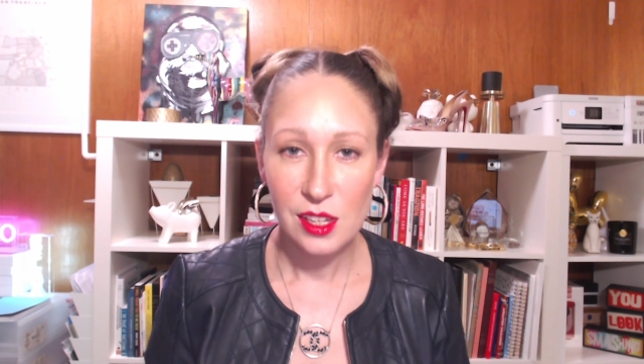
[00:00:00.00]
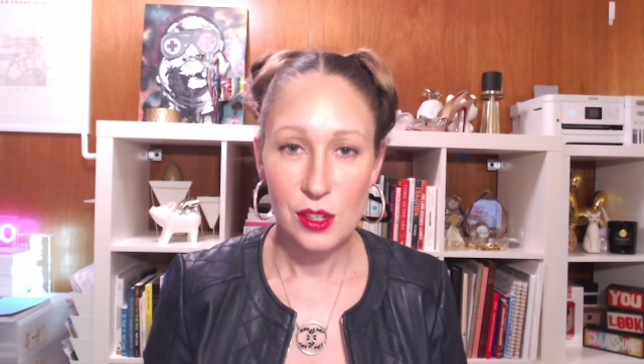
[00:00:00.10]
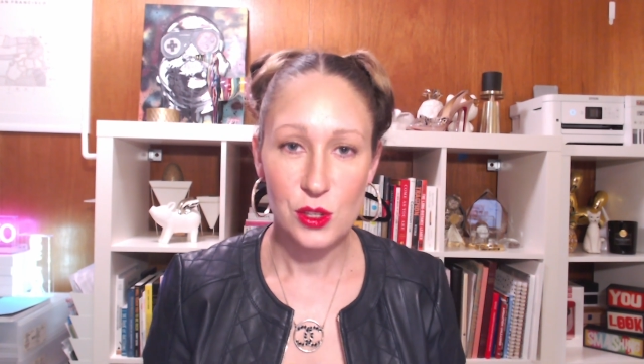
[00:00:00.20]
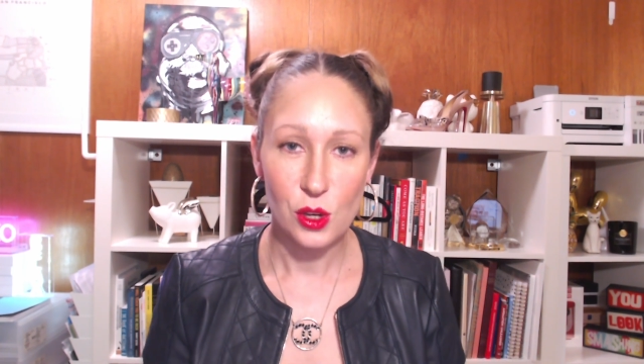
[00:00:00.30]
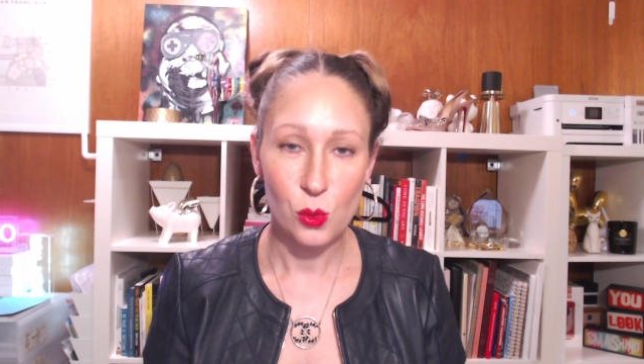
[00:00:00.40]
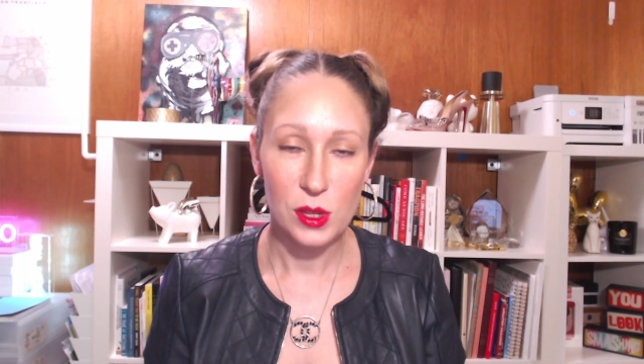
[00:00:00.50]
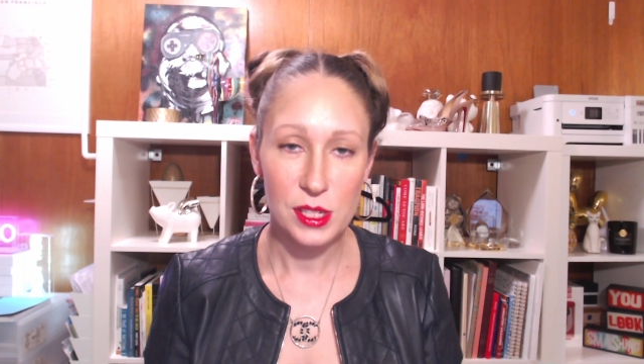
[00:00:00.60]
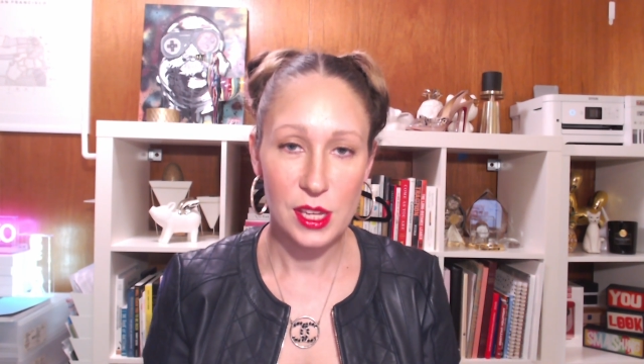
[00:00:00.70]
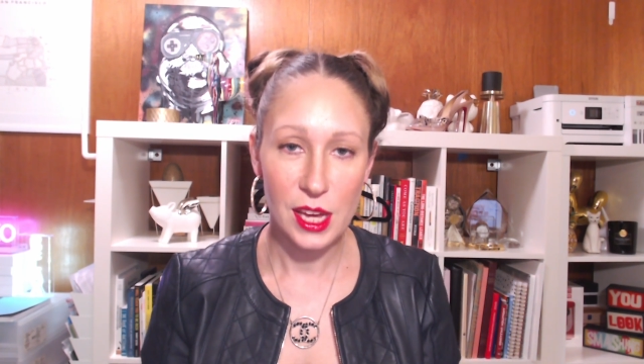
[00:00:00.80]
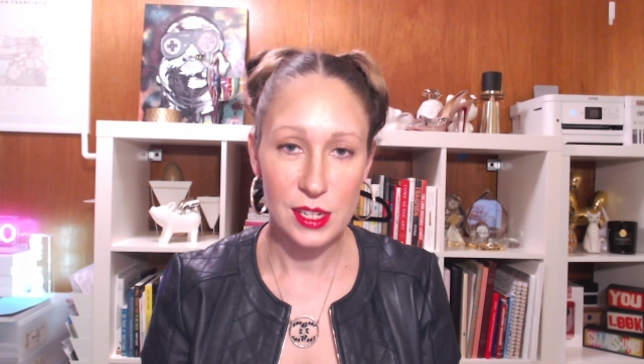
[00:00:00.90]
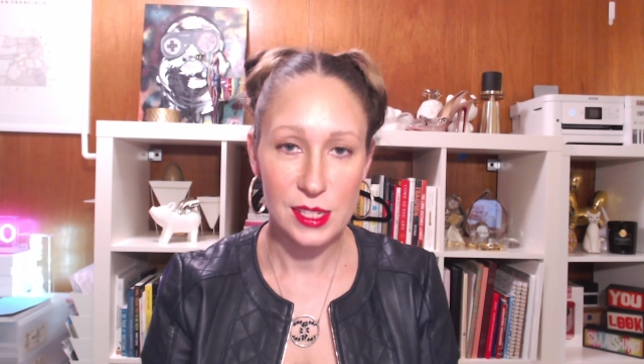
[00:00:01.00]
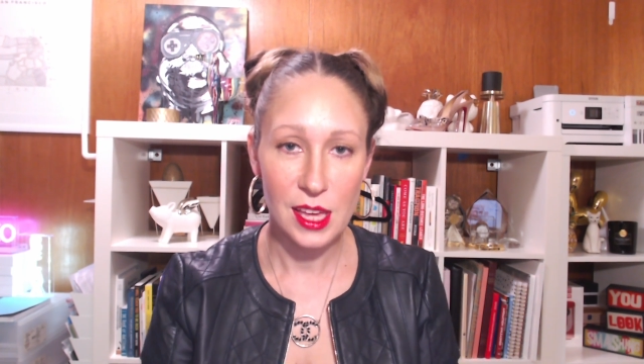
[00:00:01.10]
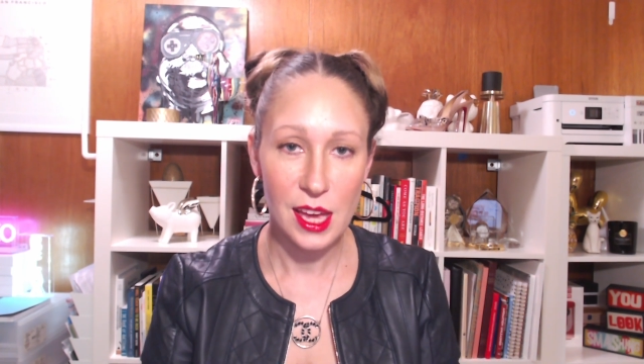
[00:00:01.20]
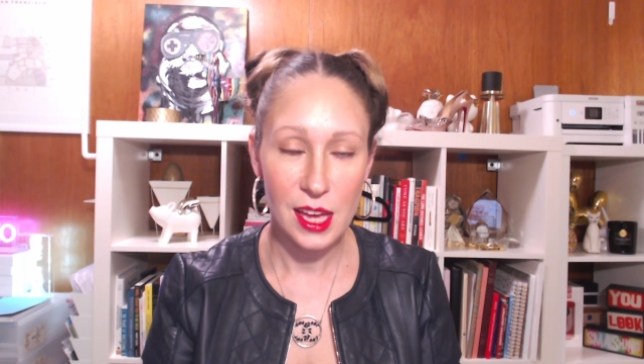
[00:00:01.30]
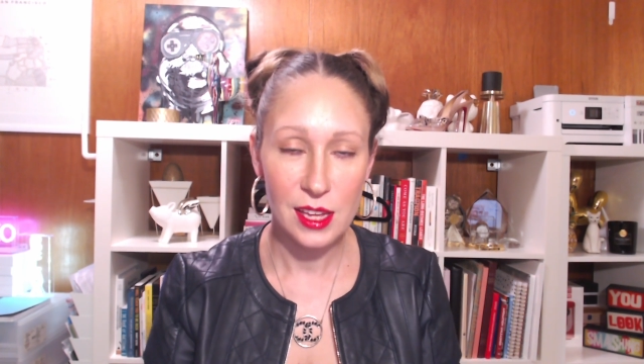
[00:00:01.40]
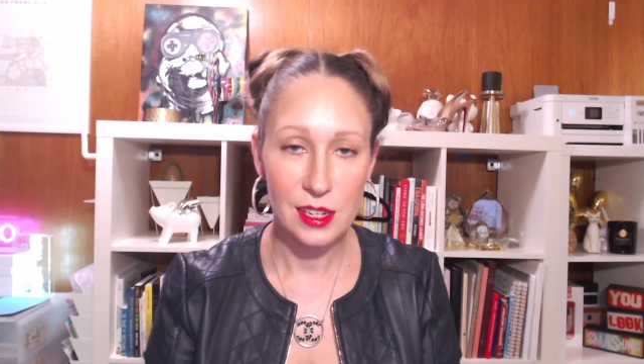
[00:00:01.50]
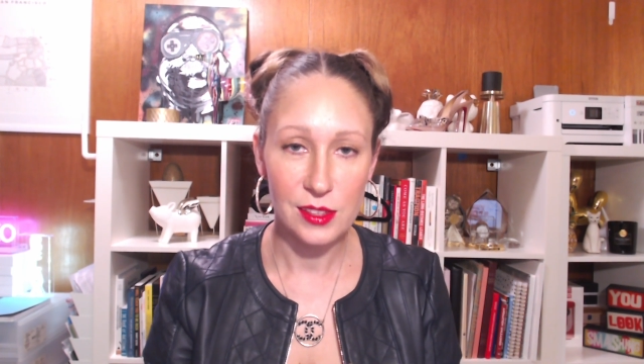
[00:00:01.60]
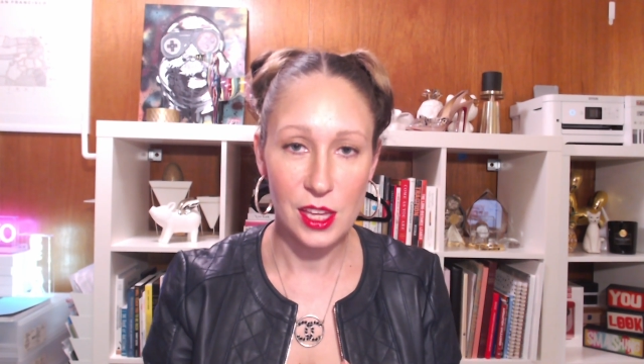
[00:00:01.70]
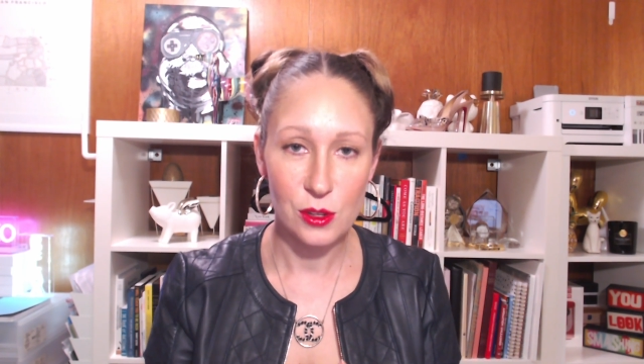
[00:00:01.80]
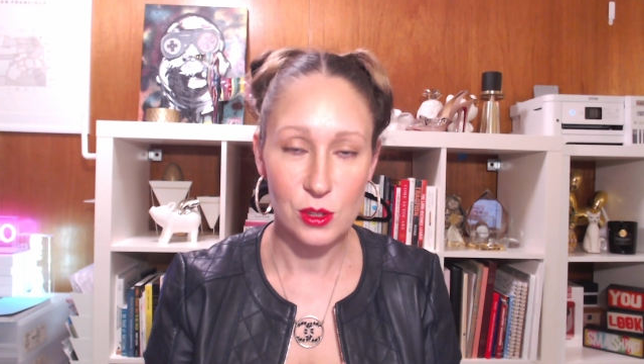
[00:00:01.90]
So one side is that, and
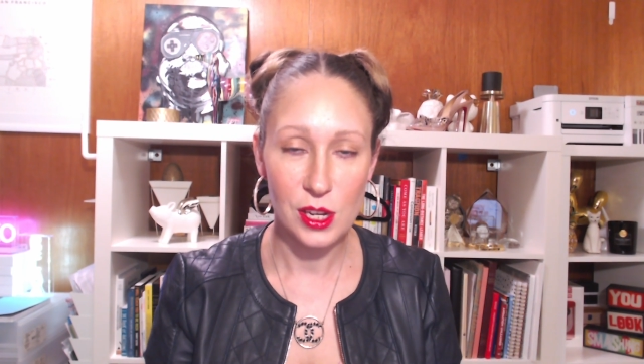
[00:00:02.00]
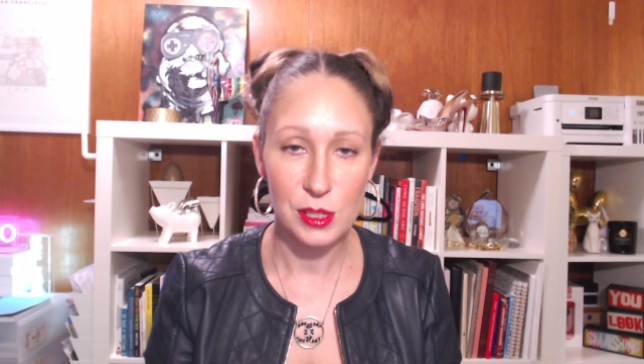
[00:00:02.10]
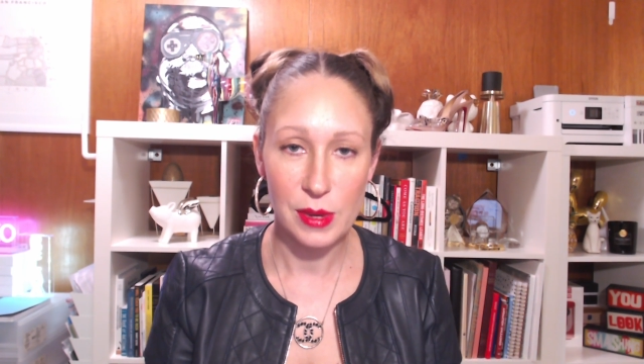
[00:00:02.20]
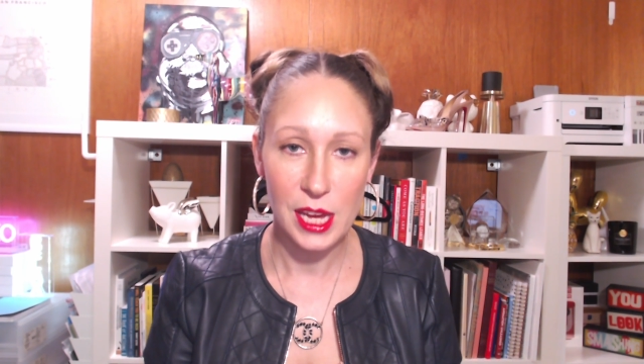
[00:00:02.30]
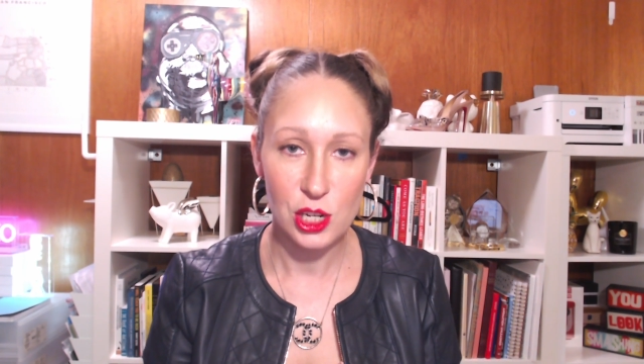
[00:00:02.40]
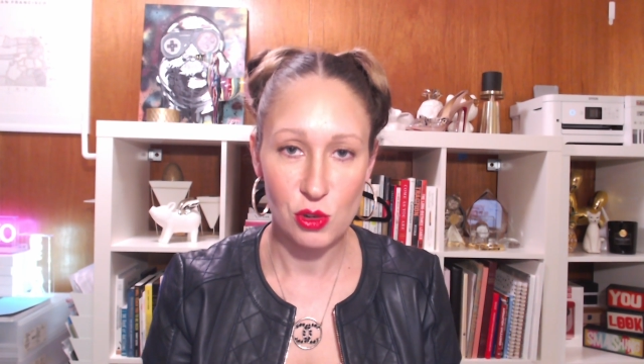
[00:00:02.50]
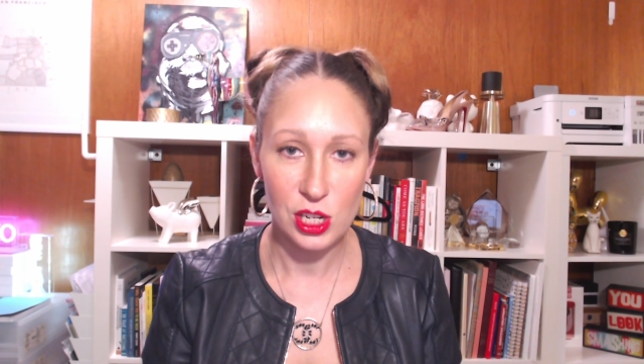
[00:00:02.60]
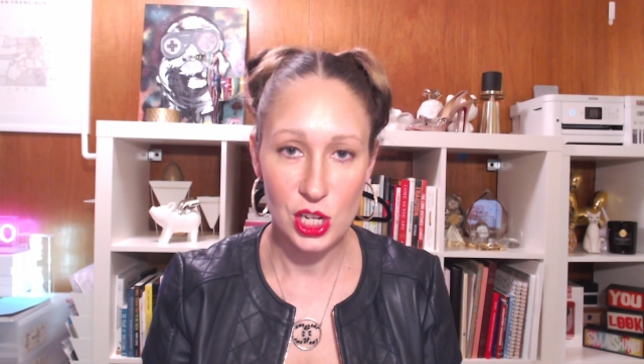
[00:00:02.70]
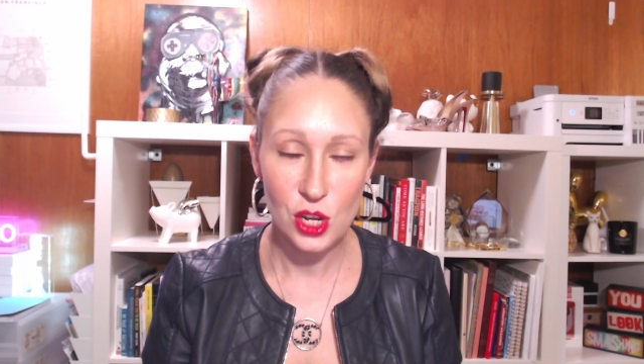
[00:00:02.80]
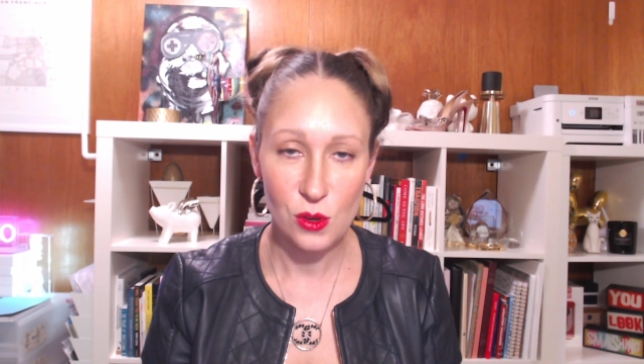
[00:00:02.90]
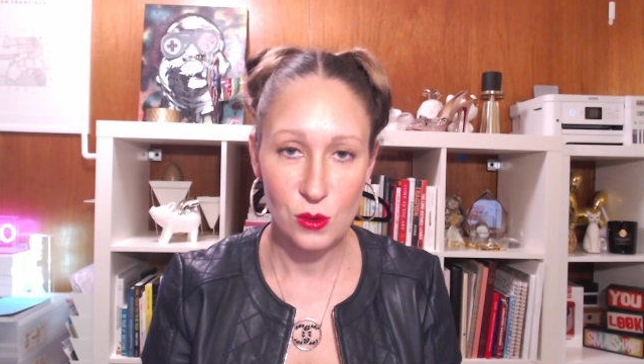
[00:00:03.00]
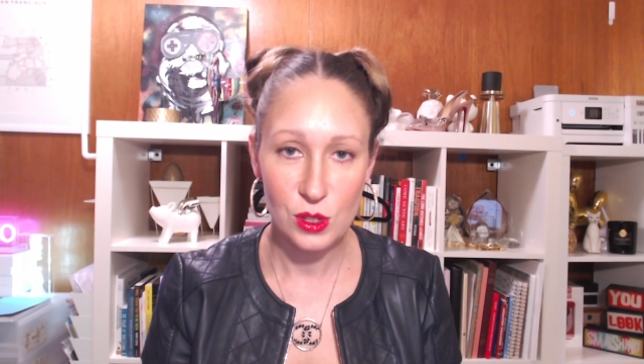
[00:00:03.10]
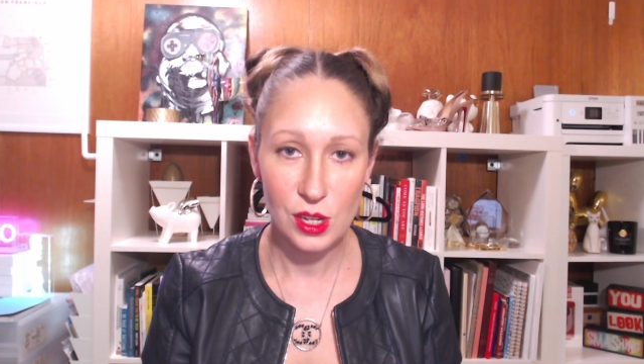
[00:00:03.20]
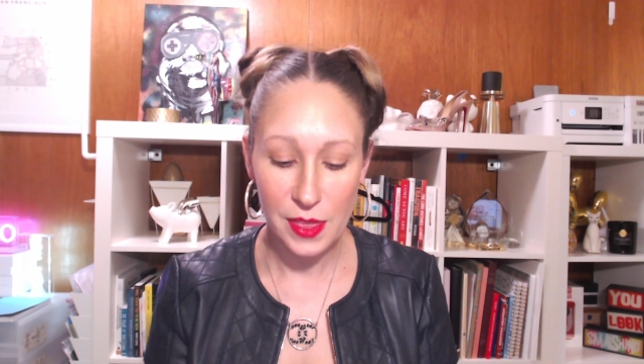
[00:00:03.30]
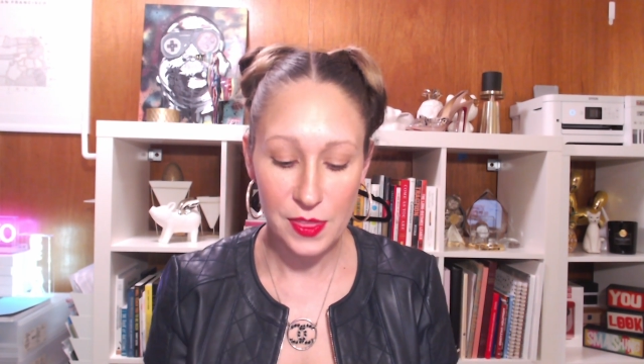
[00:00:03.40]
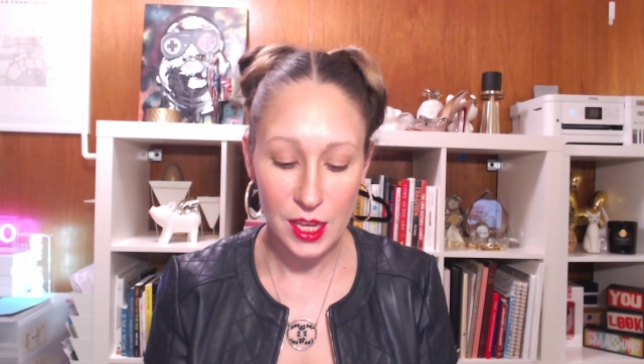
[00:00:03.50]
the other side is my handwritten note. And